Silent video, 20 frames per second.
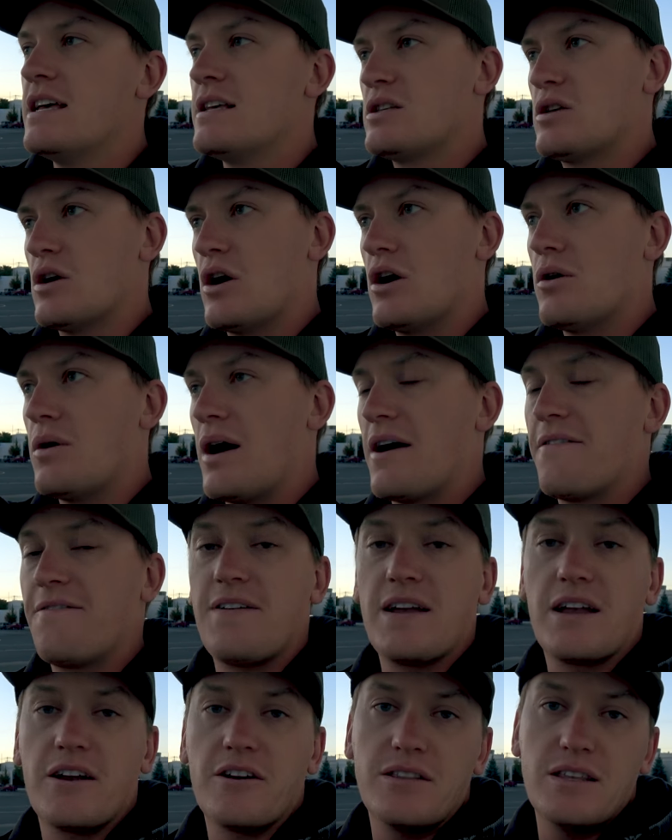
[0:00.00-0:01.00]
So I
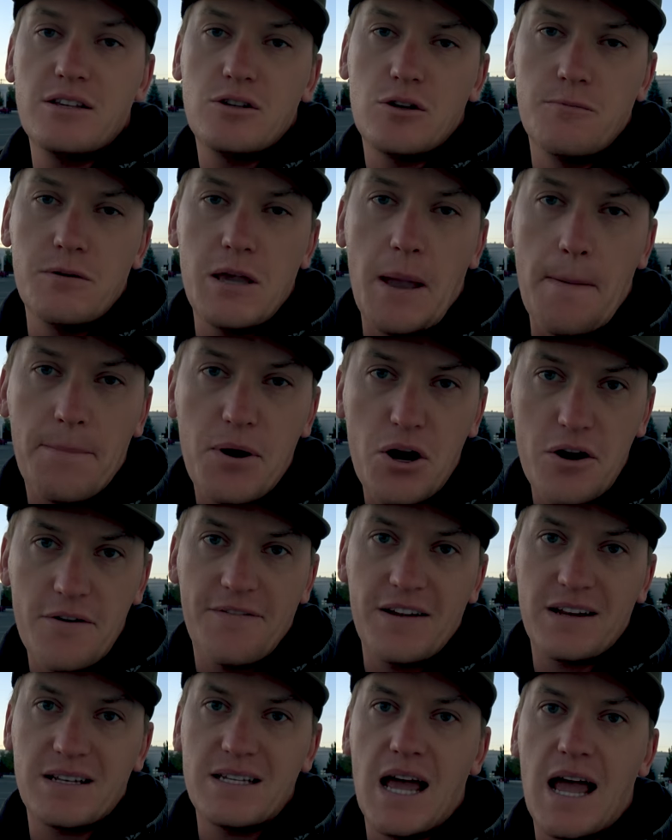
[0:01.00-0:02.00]
figured this would be a
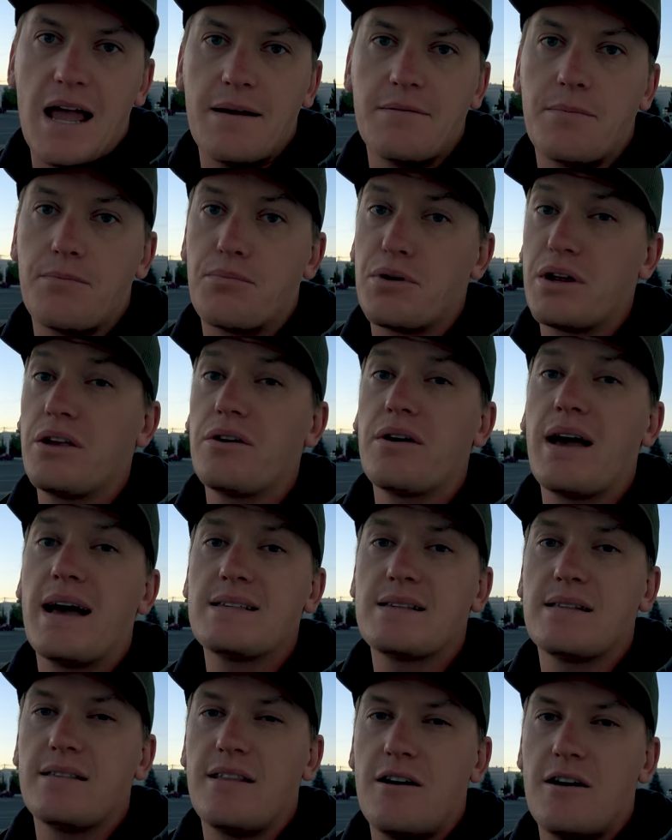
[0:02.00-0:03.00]
perfect time to bring you
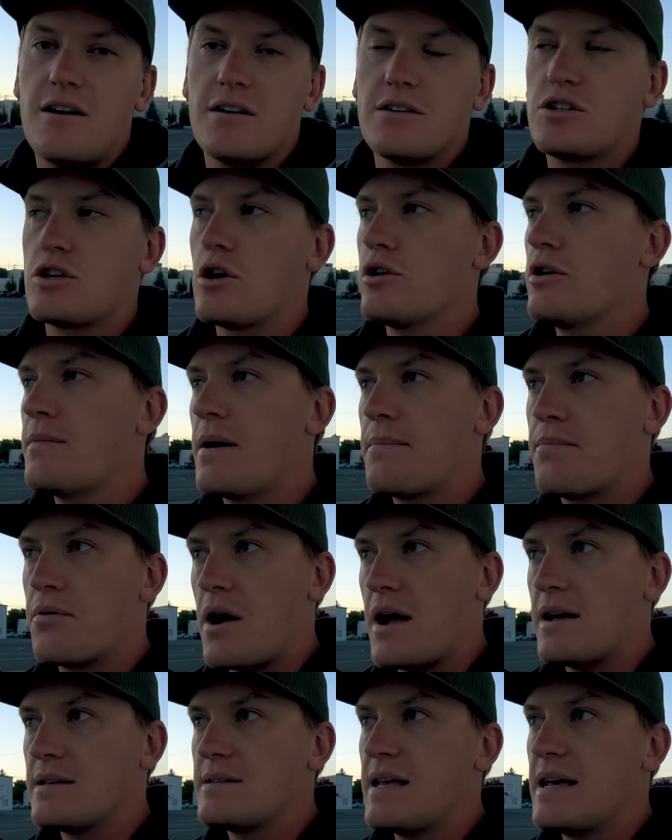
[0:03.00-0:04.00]
guys along, show you my
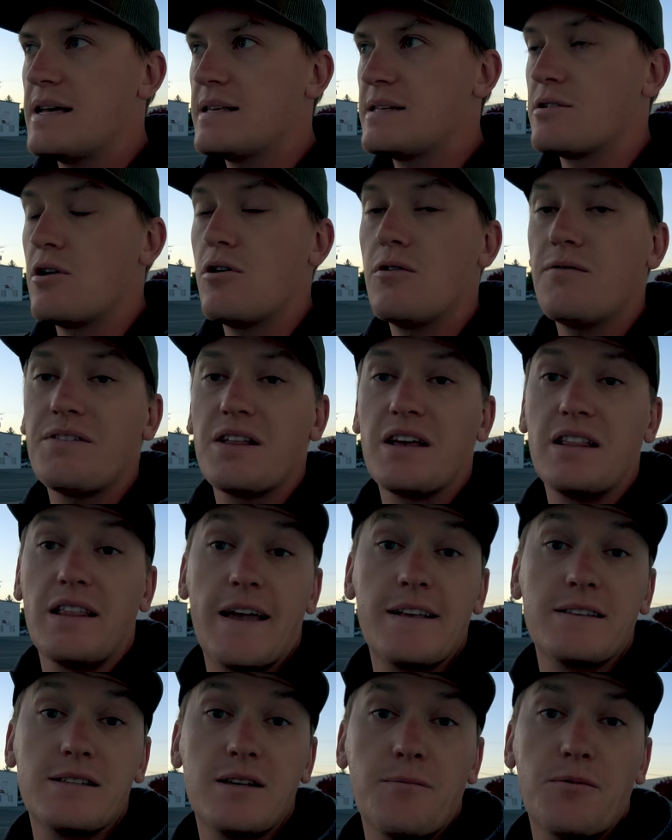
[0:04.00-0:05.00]
process, and hopefully
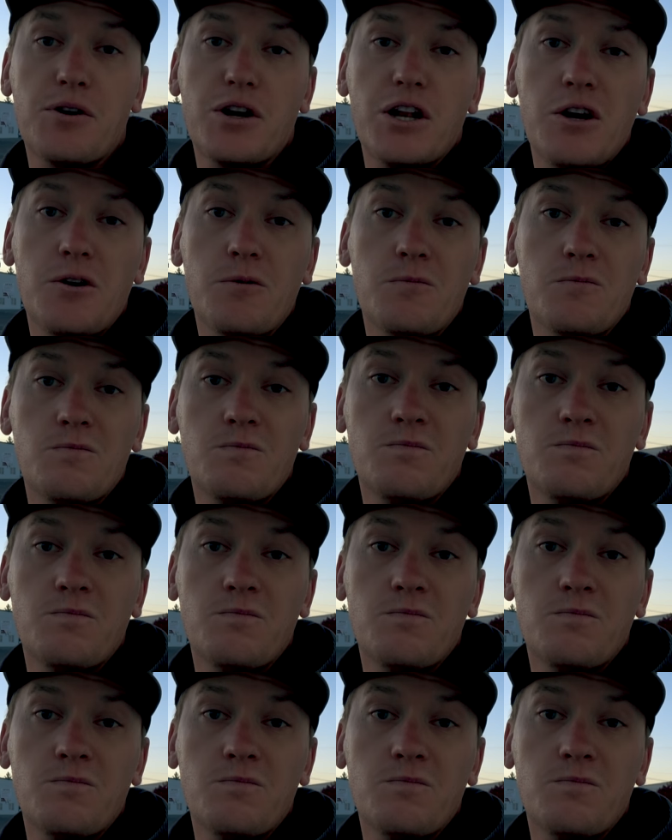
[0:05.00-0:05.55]
land somewhere new.